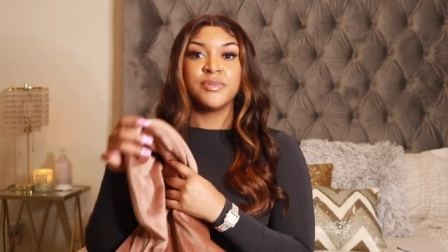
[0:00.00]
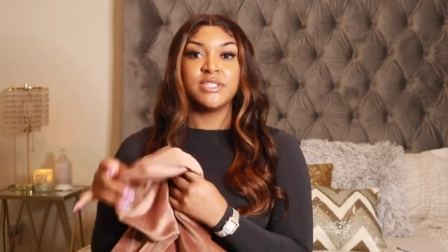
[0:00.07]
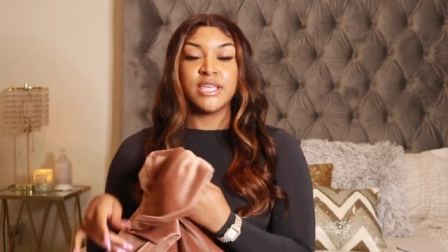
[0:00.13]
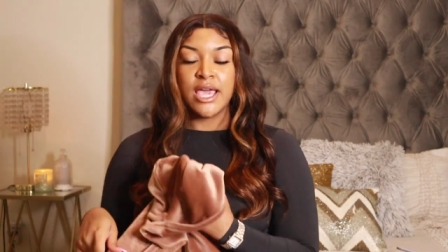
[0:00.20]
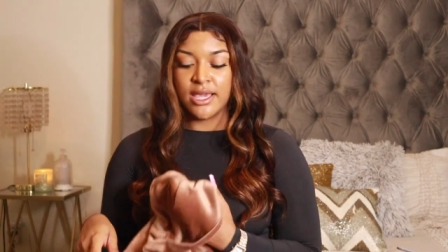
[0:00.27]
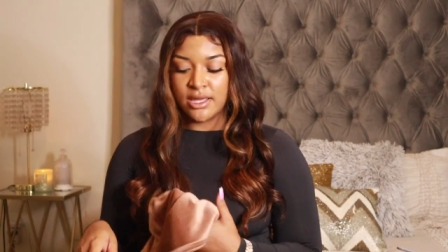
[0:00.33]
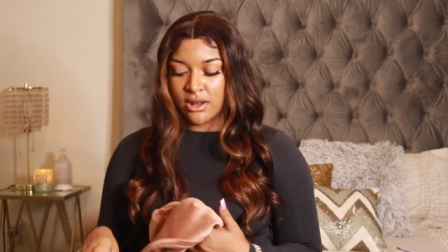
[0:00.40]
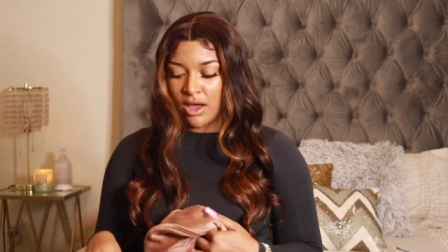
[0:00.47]

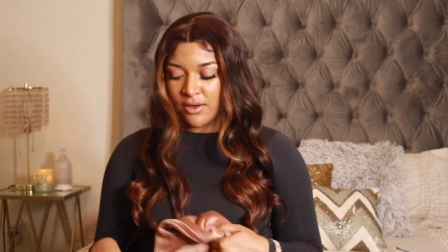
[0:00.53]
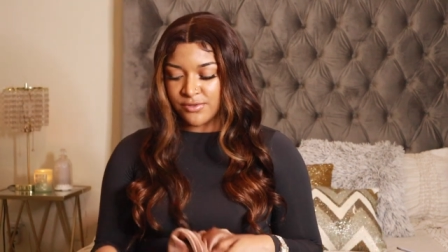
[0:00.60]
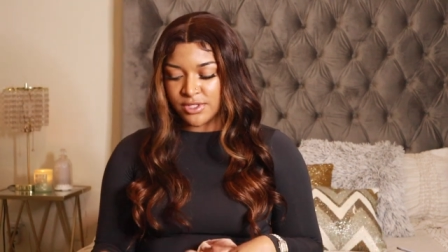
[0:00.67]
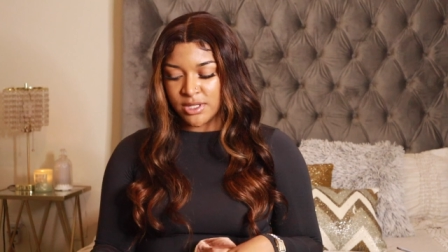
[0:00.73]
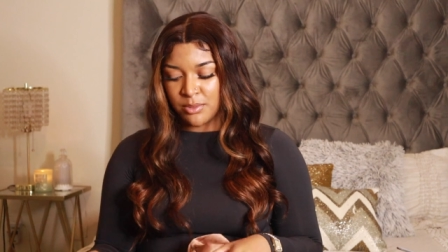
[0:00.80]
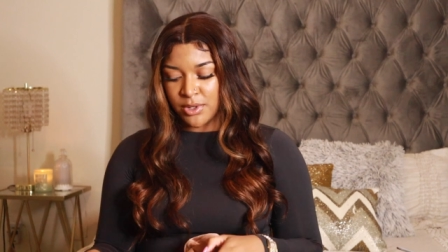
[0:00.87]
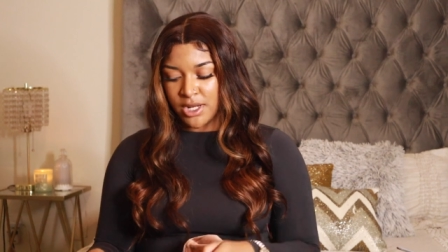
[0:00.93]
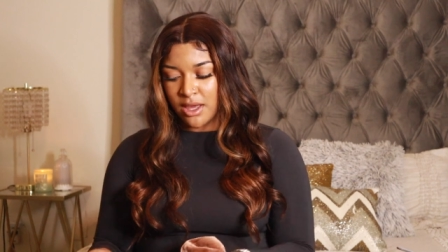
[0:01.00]
take it off,
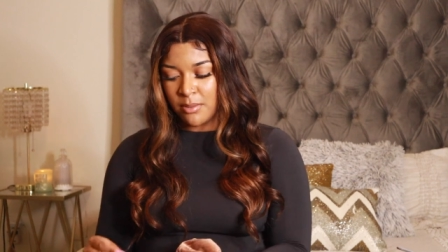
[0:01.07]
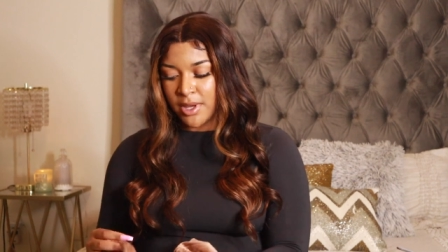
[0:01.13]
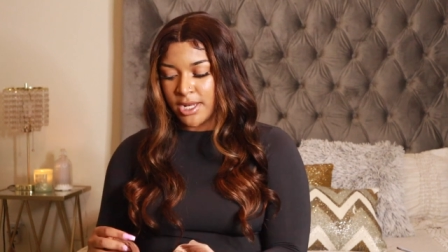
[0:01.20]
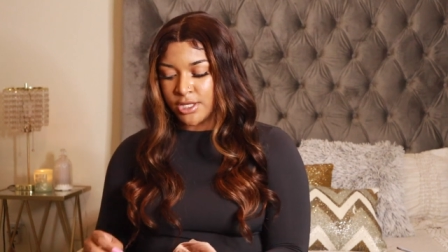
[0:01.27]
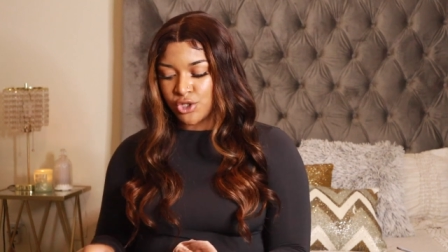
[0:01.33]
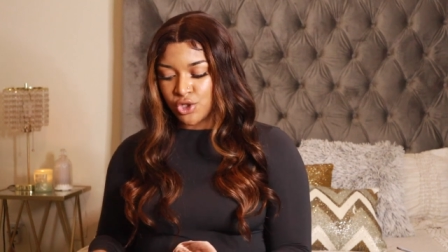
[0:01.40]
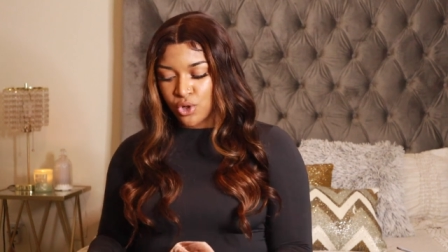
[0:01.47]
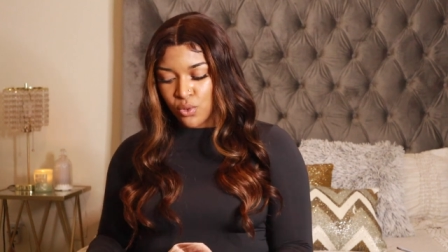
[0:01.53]
zip it up,
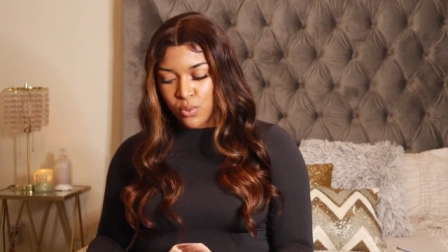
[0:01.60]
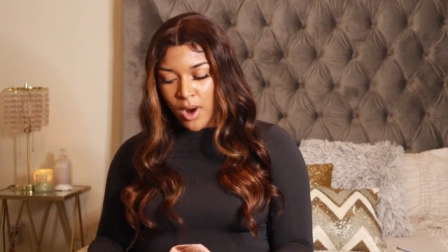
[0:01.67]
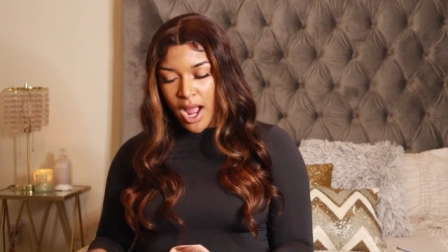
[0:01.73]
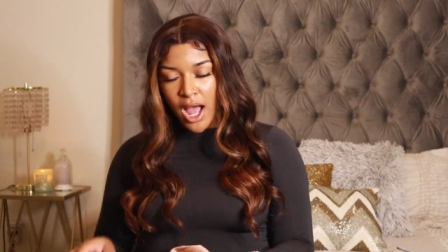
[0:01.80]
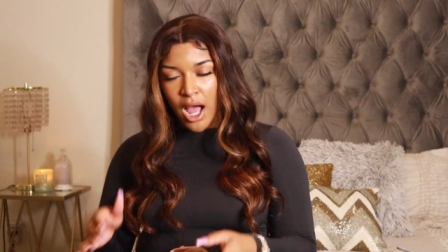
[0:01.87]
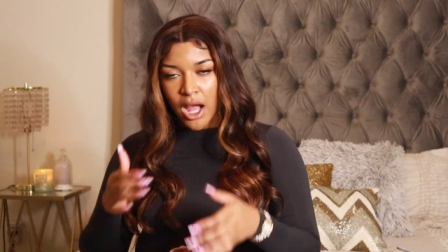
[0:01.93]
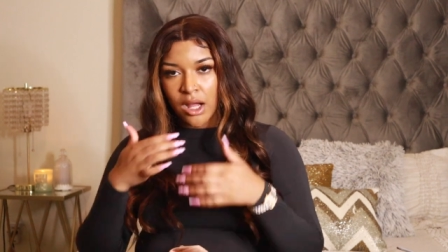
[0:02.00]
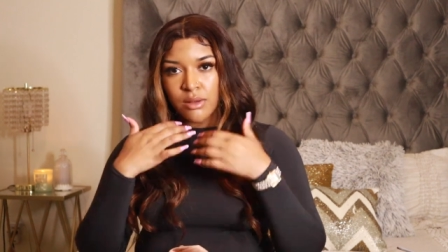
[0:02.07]
and it's
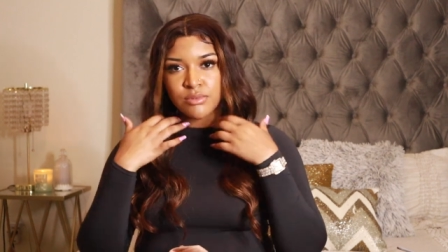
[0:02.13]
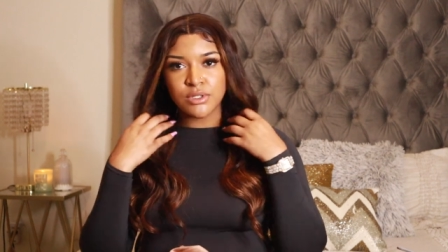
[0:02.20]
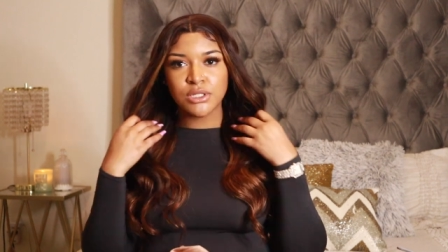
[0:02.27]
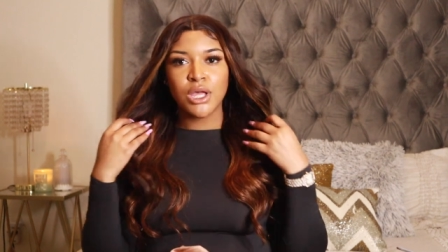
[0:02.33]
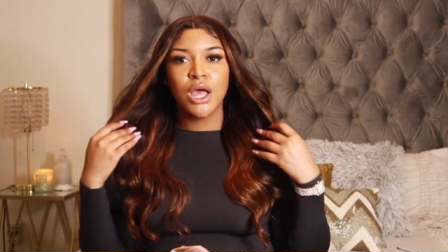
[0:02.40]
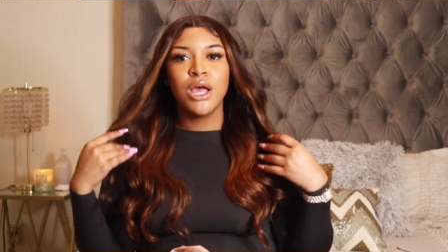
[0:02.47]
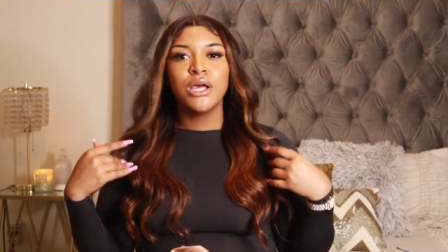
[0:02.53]
cropped.